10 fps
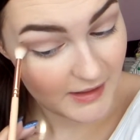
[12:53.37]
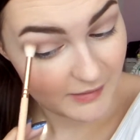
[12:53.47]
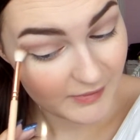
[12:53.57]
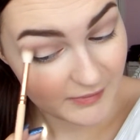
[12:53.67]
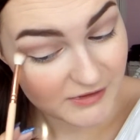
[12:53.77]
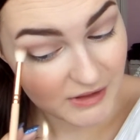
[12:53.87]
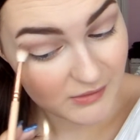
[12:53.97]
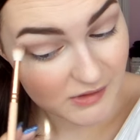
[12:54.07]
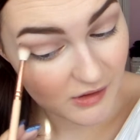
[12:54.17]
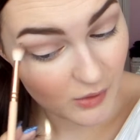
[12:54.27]
but the
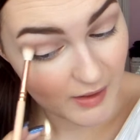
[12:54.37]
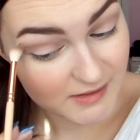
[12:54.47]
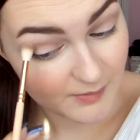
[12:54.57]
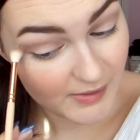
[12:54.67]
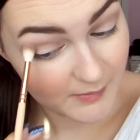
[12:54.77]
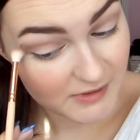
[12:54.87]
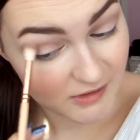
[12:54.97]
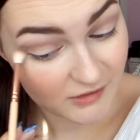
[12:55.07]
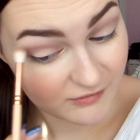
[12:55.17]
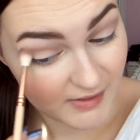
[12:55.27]
shadows aren't quite so pigmented
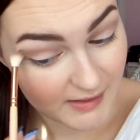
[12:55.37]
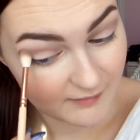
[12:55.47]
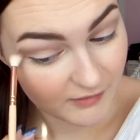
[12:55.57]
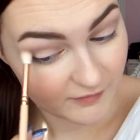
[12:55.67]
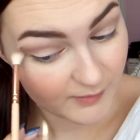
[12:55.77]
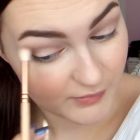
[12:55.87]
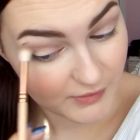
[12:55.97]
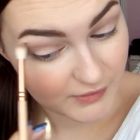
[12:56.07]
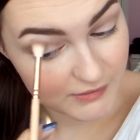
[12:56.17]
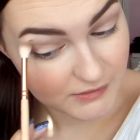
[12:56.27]
on a really fluffy
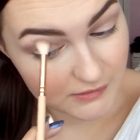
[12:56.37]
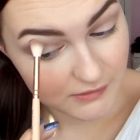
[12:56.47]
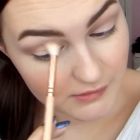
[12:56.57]
brush